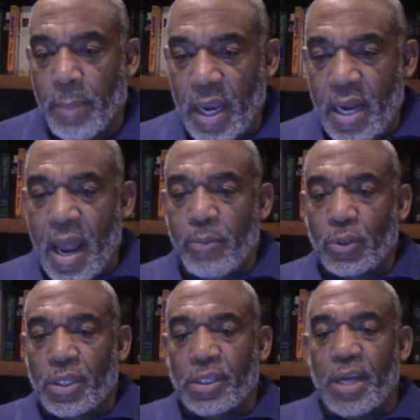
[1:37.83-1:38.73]
being
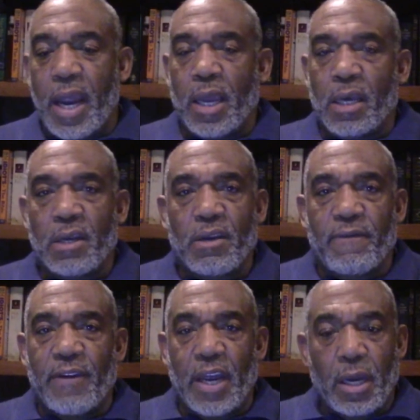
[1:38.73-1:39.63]
able to take and to
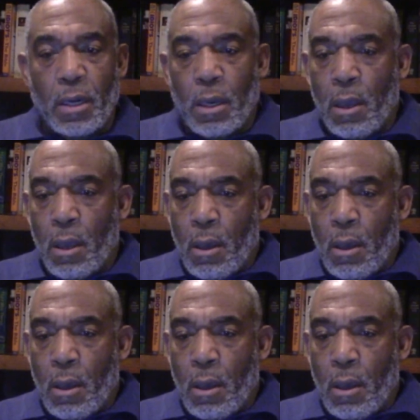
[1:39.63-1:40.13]
defend